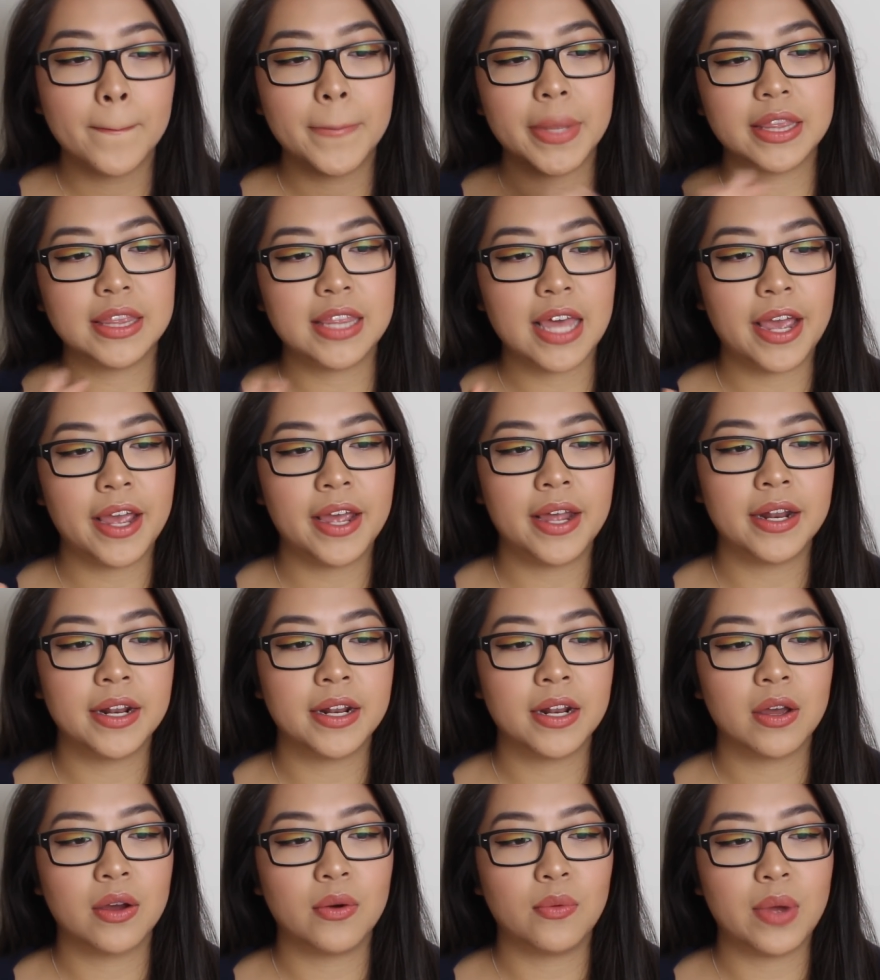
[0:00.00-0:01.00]
But
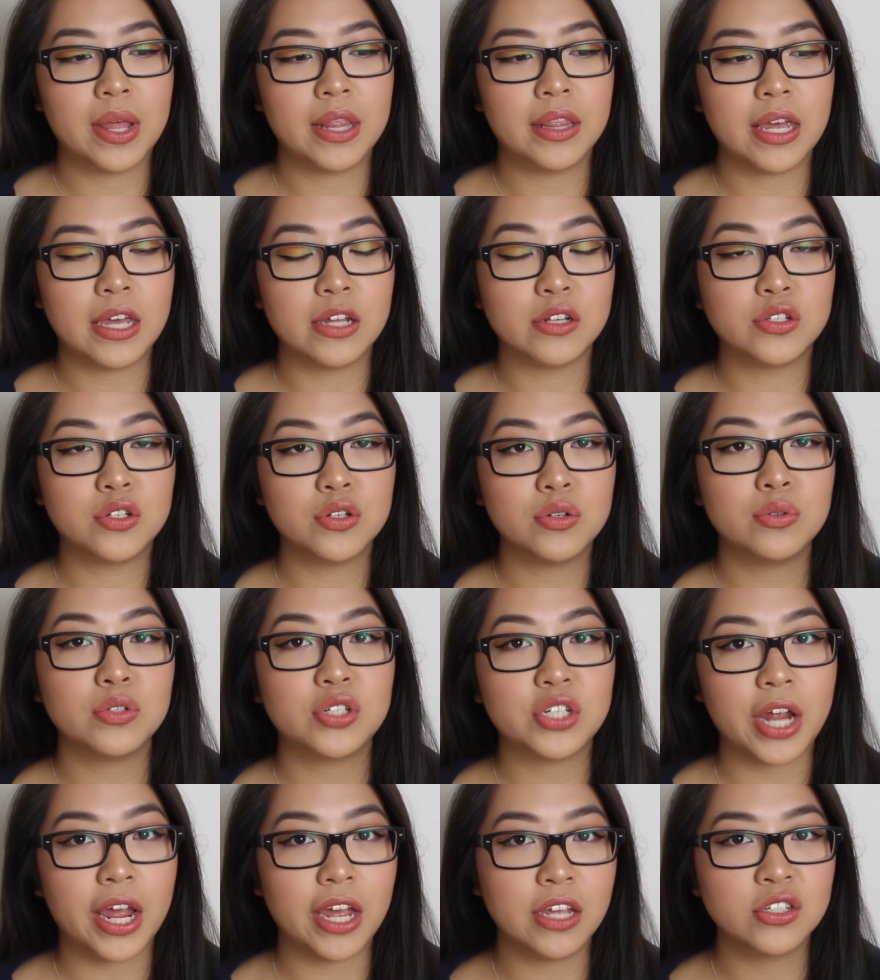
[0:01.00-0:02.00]
then when they
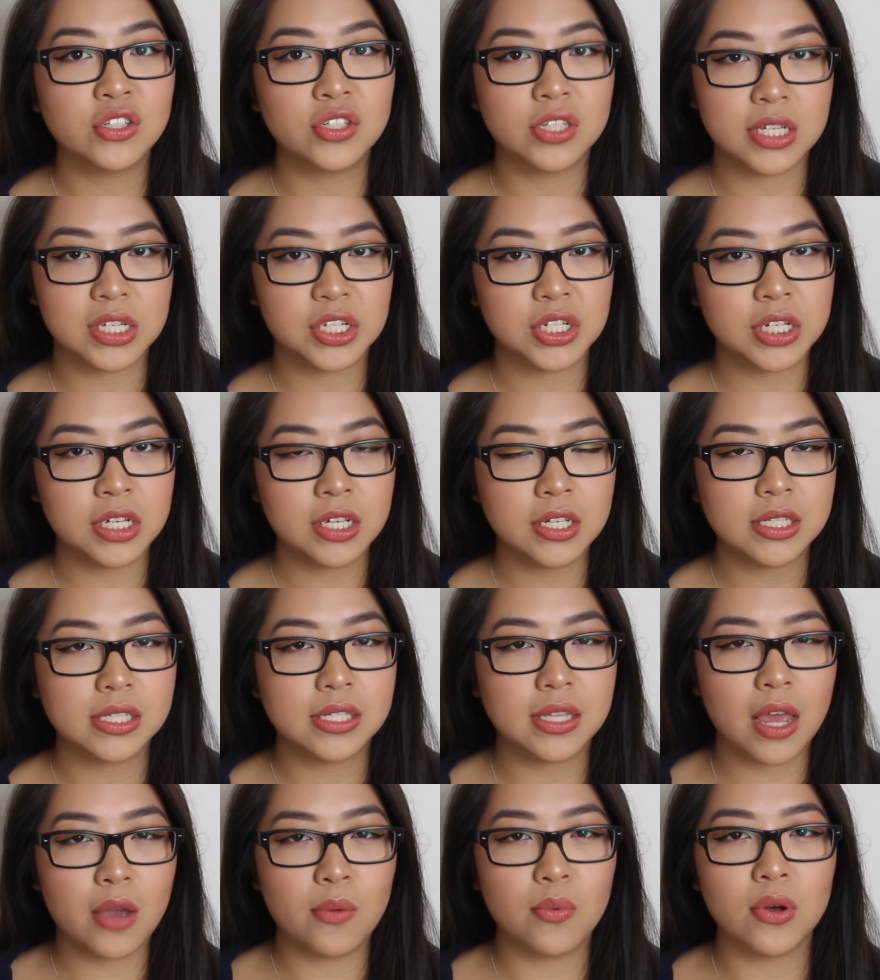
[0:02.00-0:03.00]
do change the
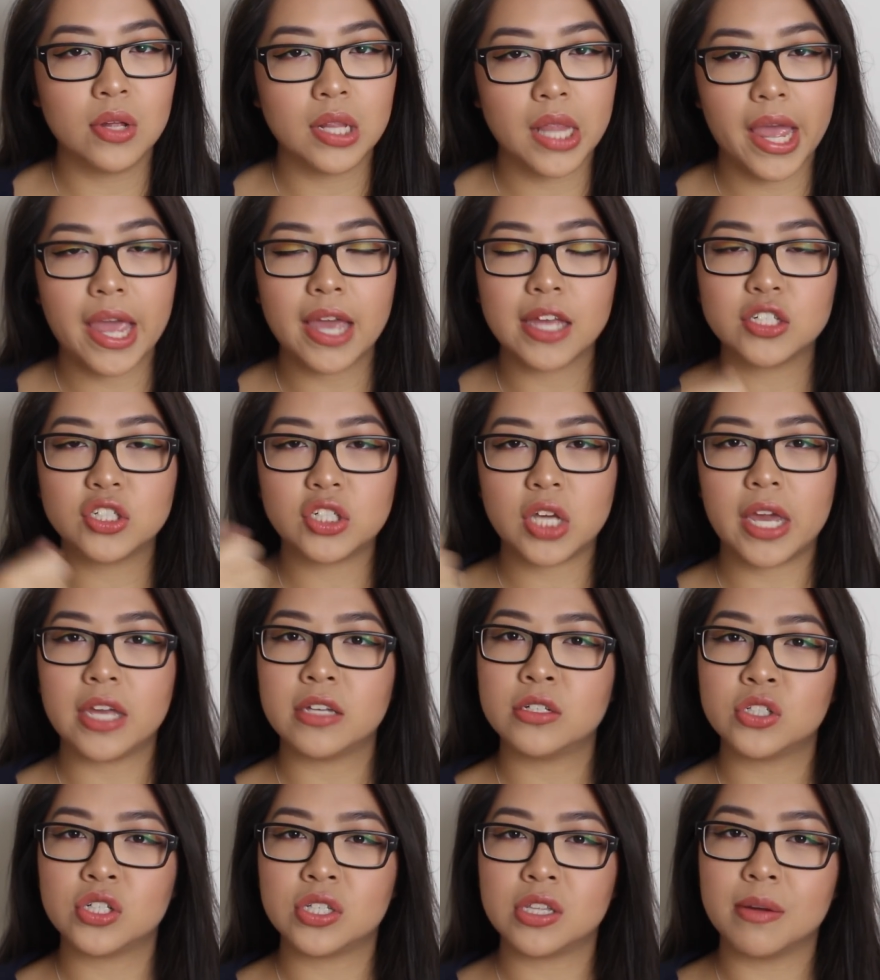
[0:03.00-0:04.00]
sheets, they will like
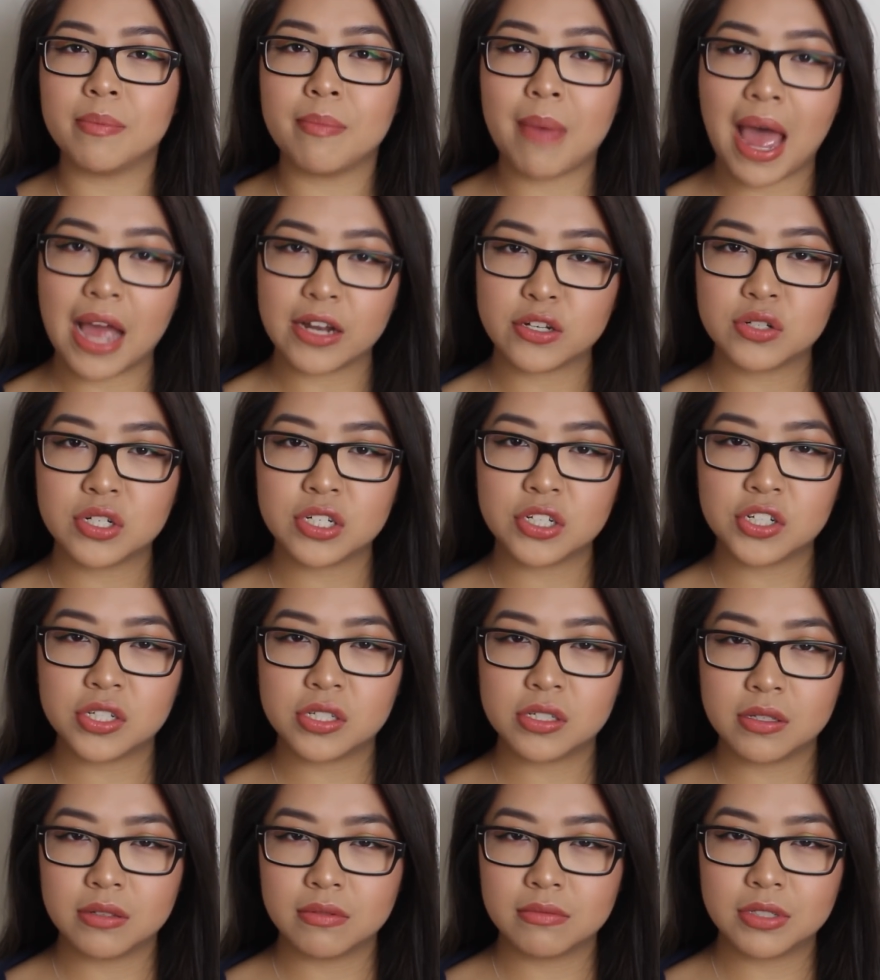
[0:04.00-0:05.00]
change the
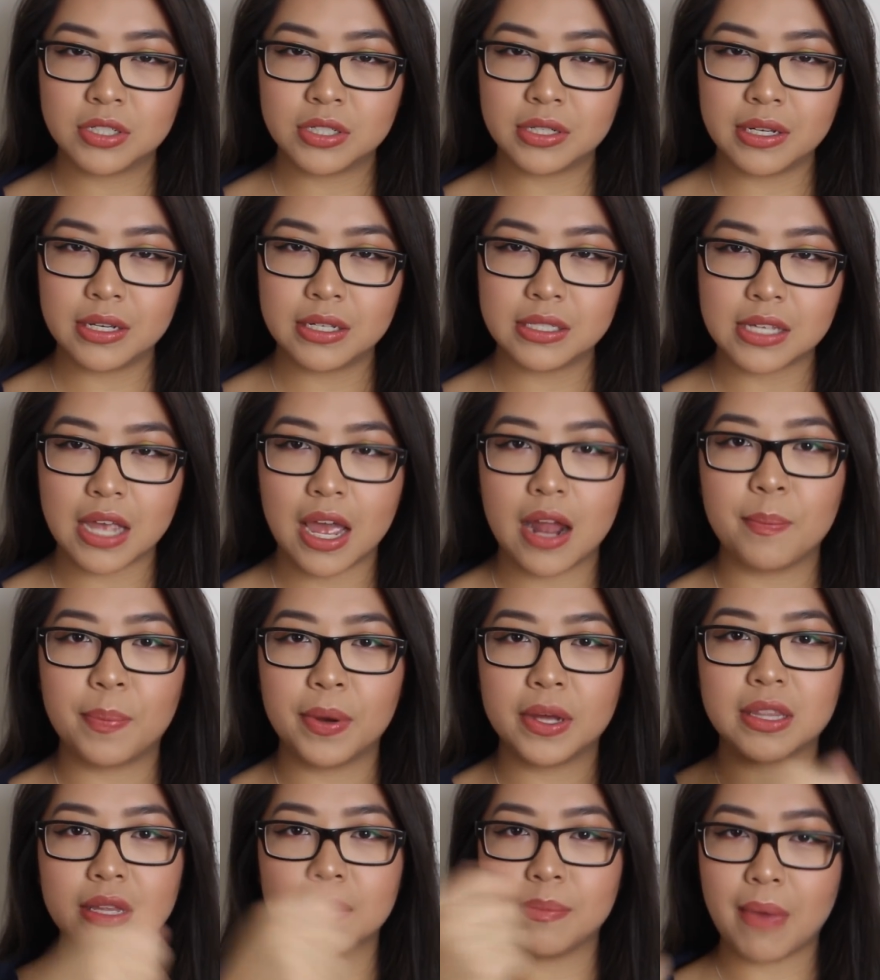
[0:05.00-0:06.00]
mattress sheets and
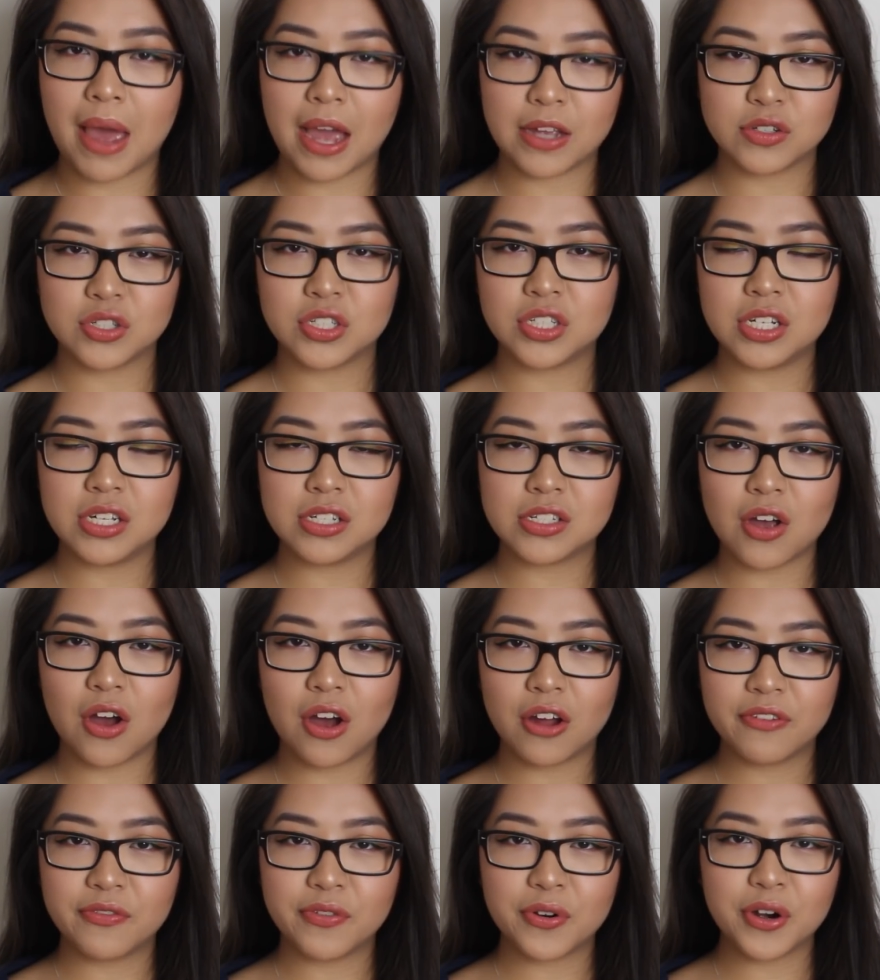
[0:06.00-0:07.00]
put the mattress sheets
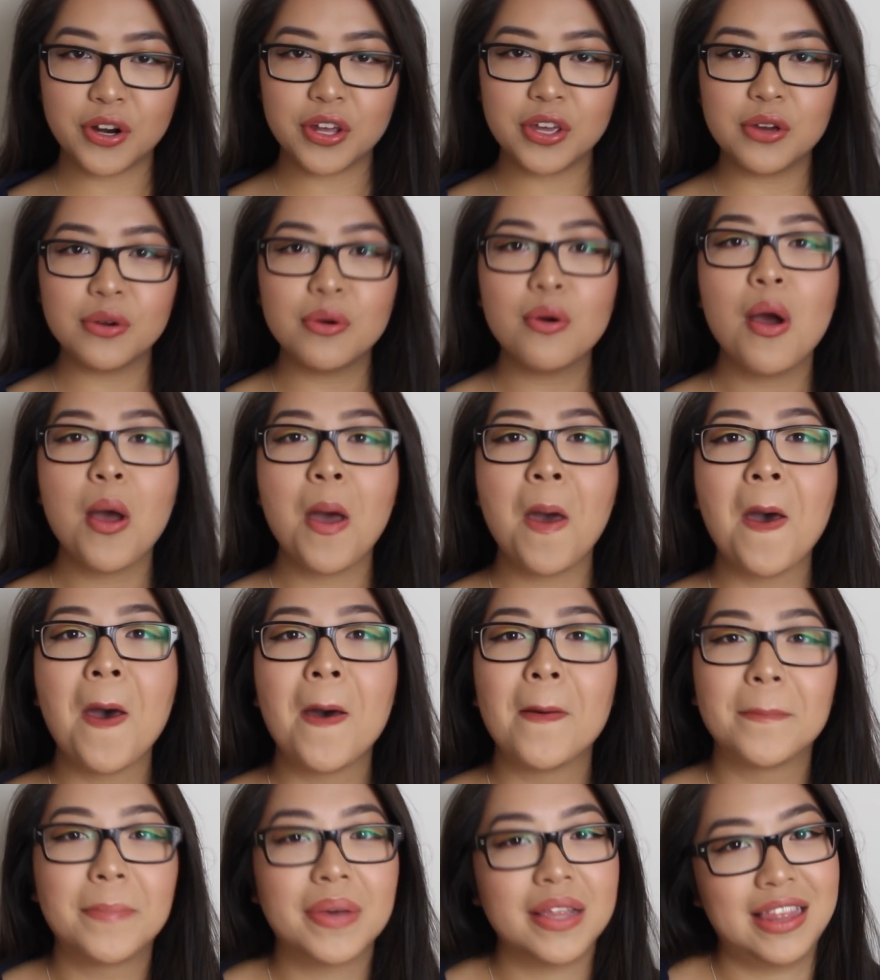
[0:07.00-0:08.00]
on for you.
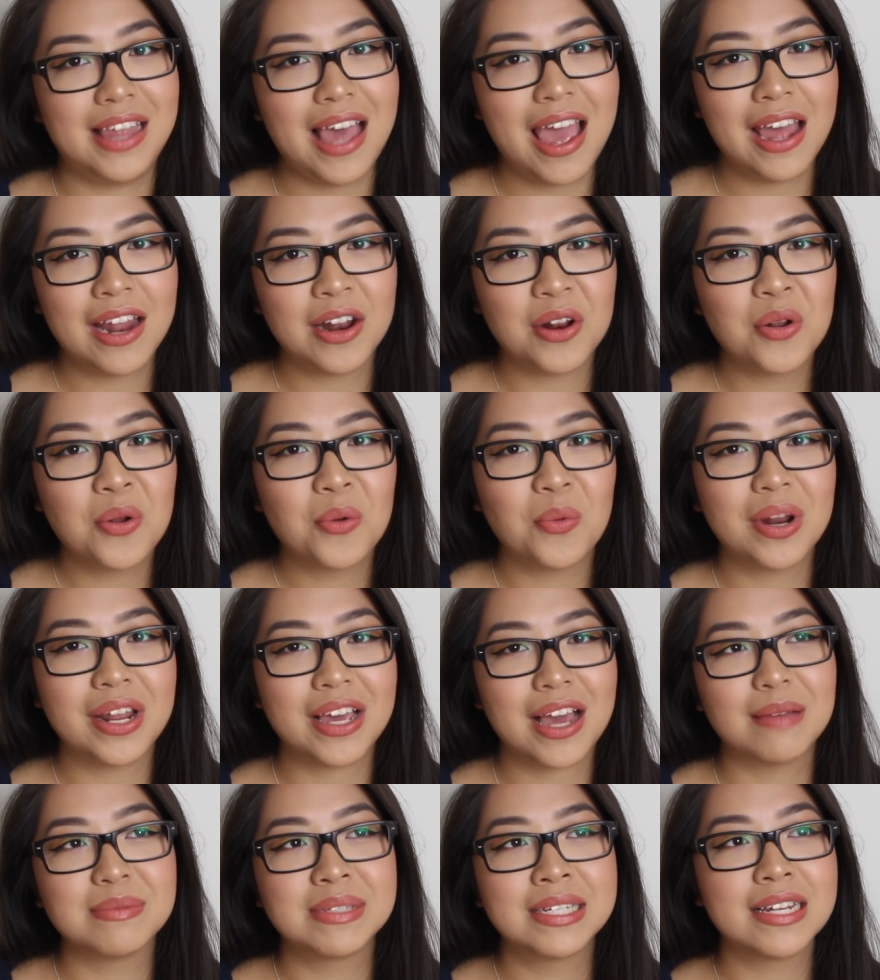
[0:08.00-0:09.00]
But then when
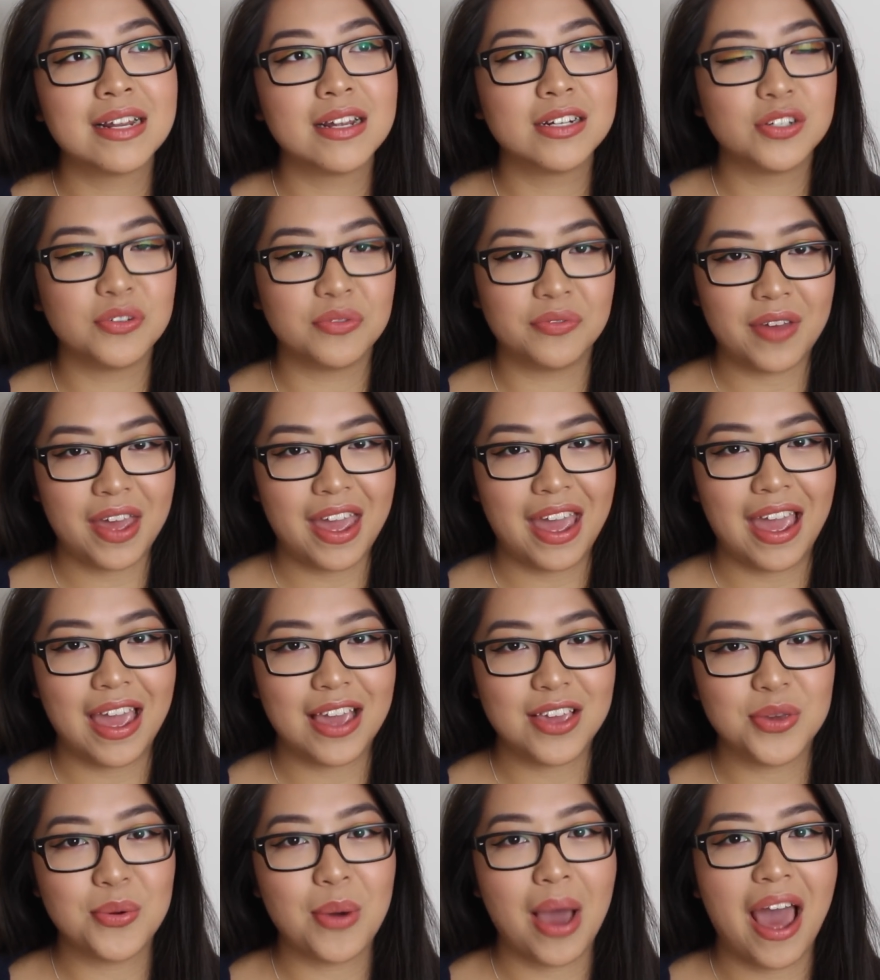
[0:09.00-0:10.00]
it comes to the
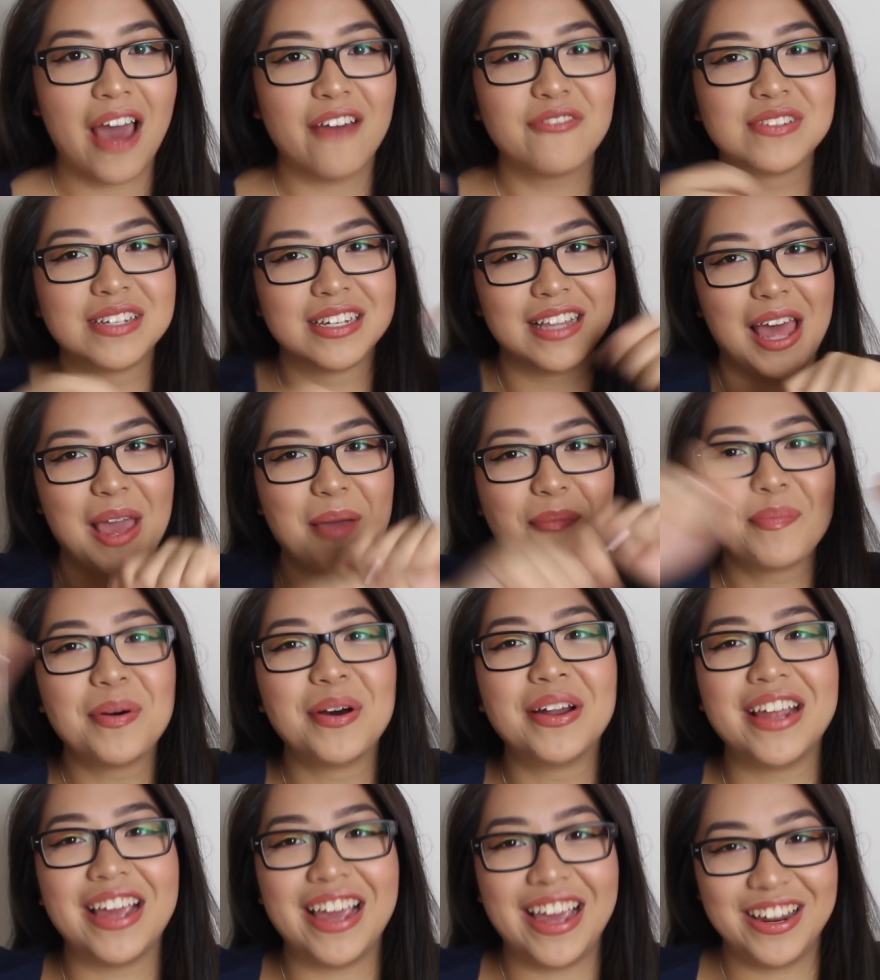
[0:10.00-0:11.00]
duvet, you have to like
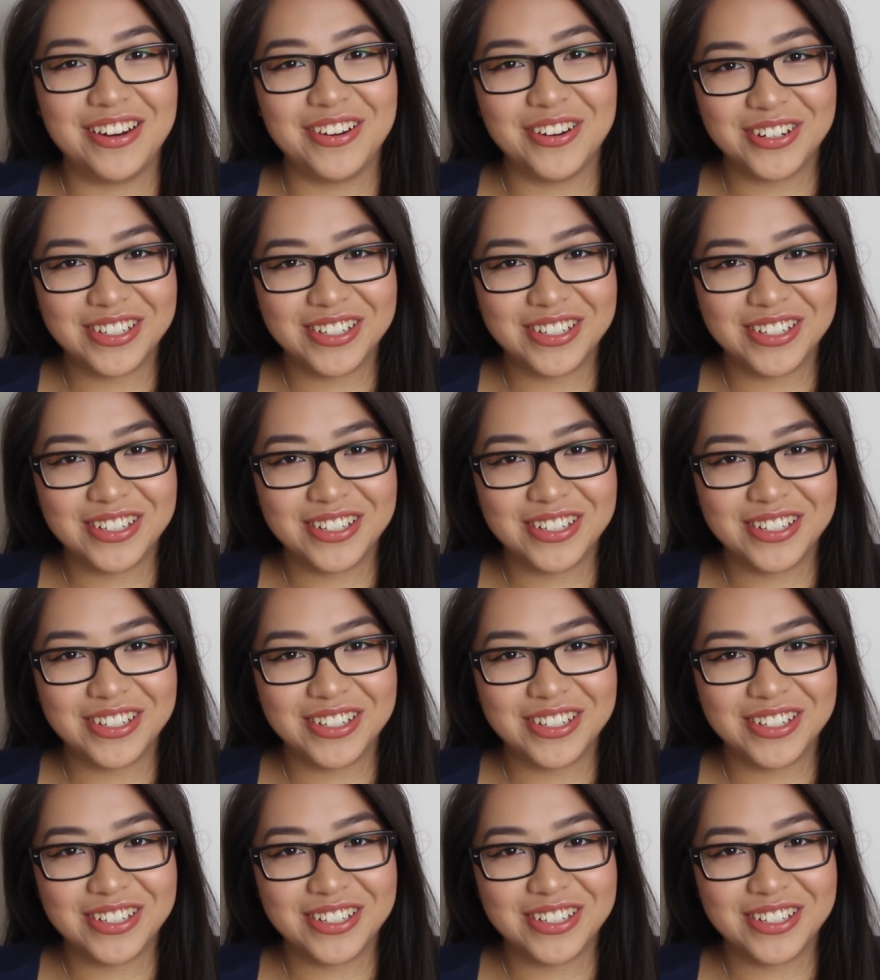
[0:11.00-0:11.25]
put it in